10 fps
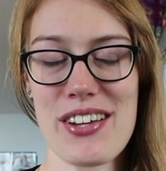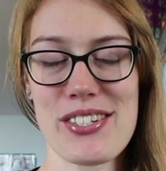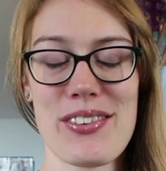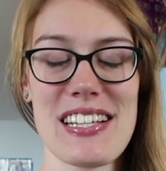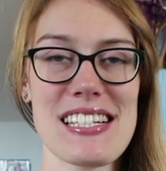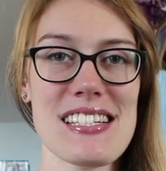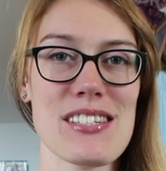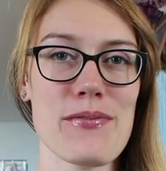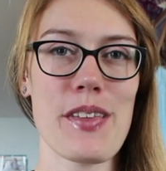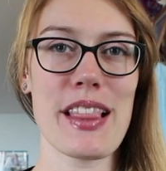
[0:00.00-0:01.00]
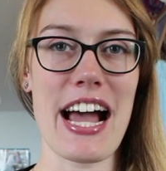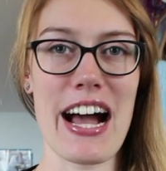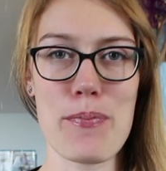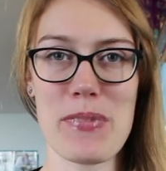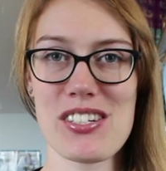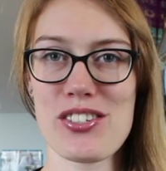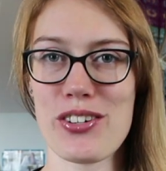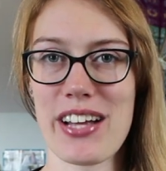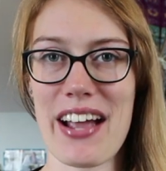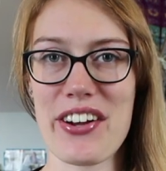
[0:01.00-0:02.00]
So this is something that happens to
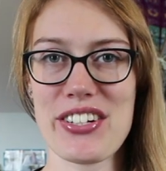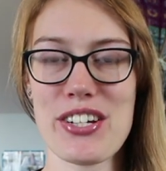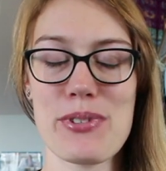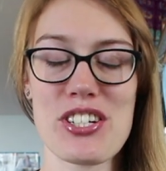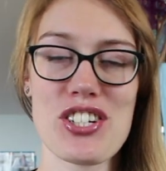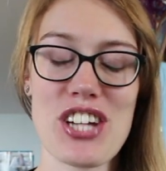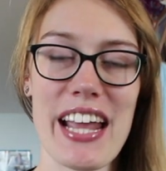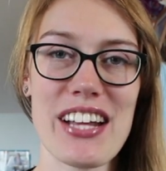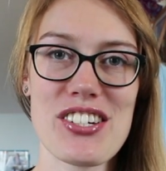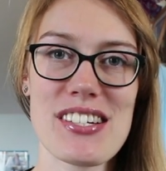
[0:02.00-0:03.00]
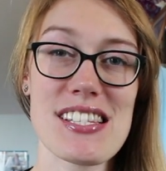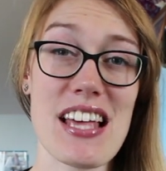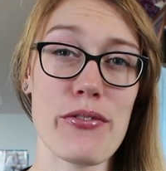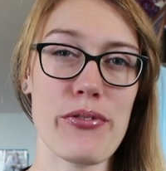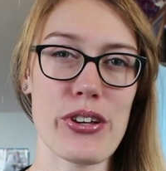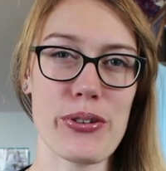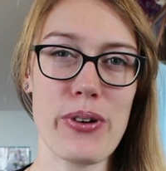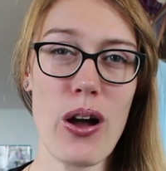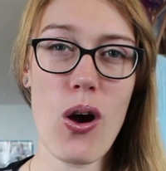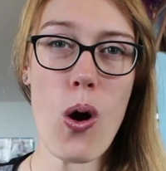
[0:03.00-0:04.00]
your character which changes their
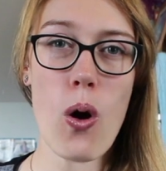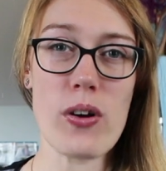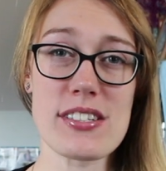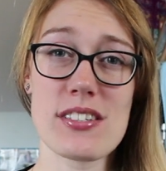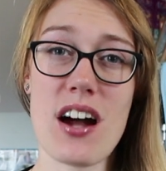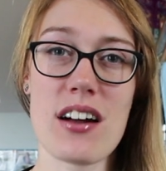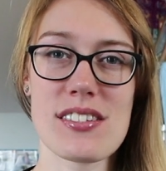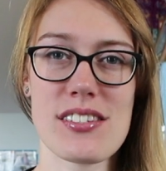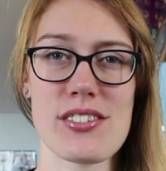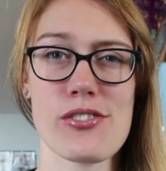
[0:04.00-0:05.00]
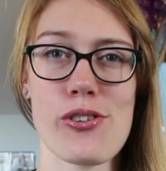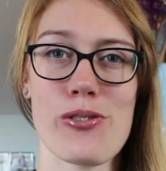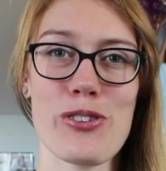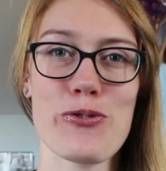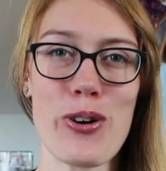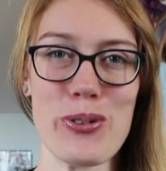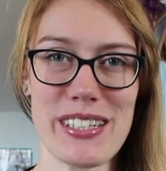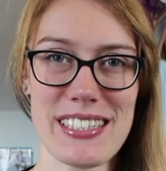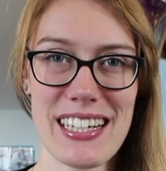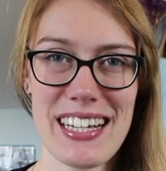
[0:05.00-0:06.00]
view or starts the story
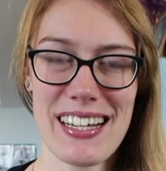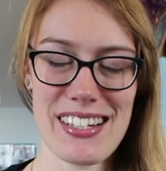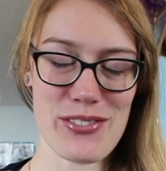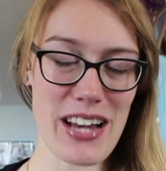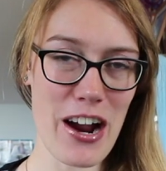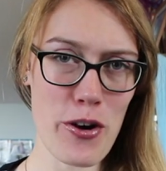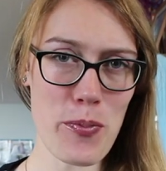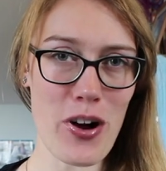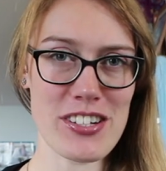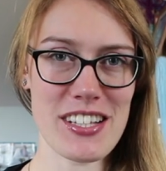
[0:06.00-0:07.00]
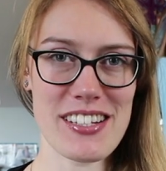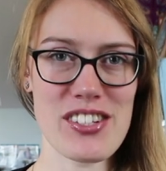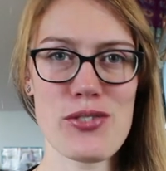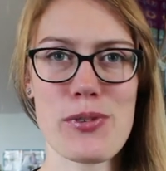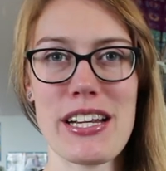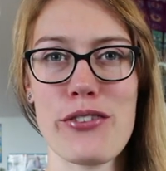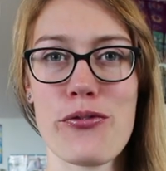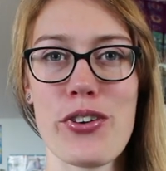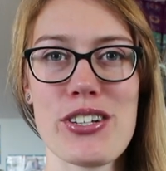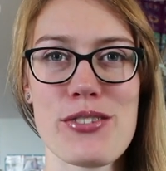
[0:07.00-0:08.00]
rolling. So in Harry Potter, this is when he
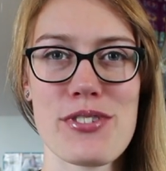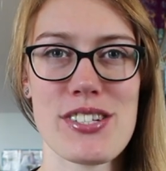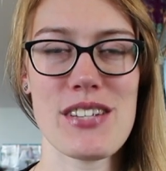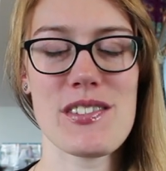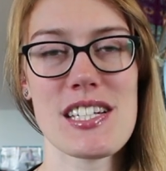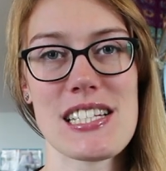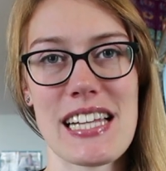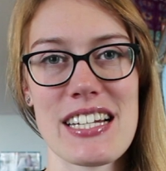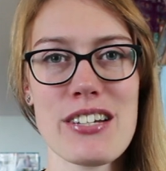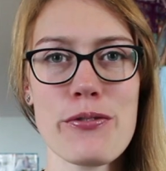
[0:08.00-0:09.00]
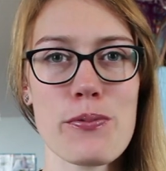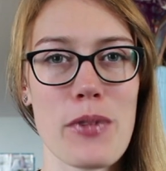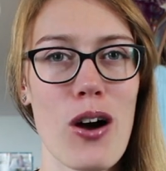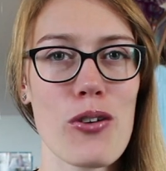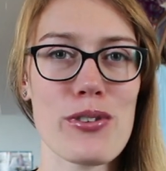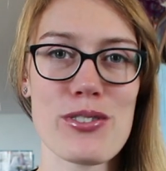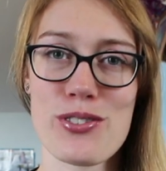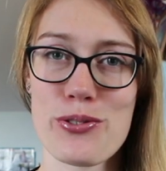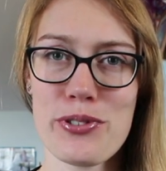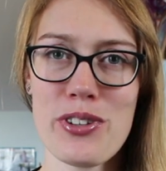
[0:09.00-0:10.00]
first receives his letter from the Hogwarts
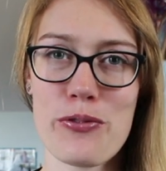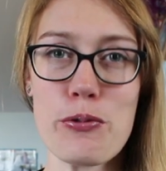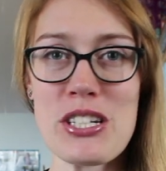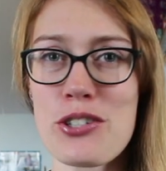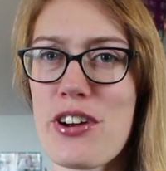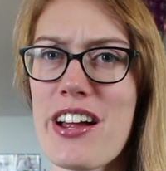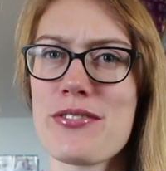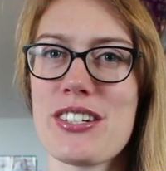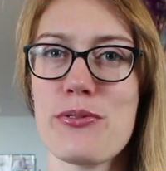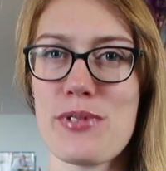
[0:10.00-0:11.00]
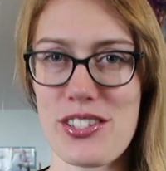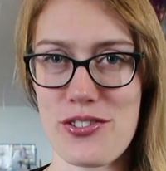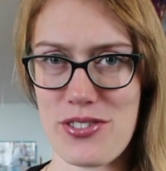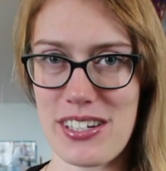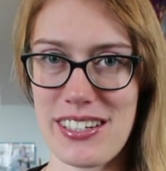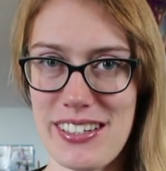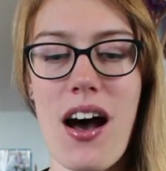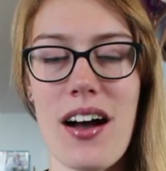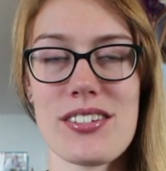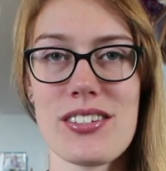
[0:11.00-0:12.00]
School of Witchcraft and Wizardry.
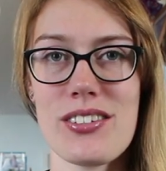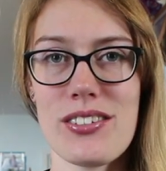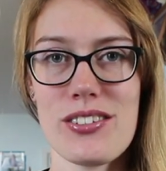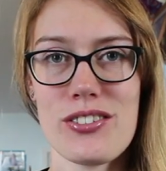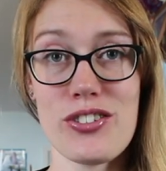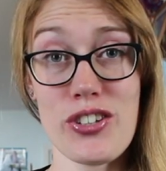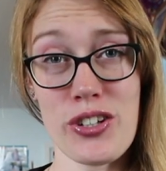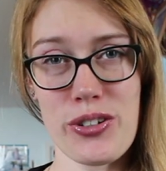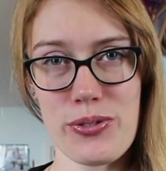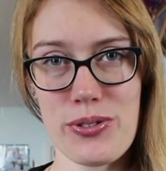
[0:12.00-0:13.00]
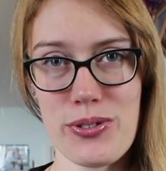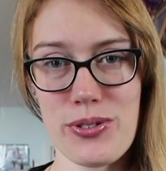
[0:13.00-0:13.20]
Part 2.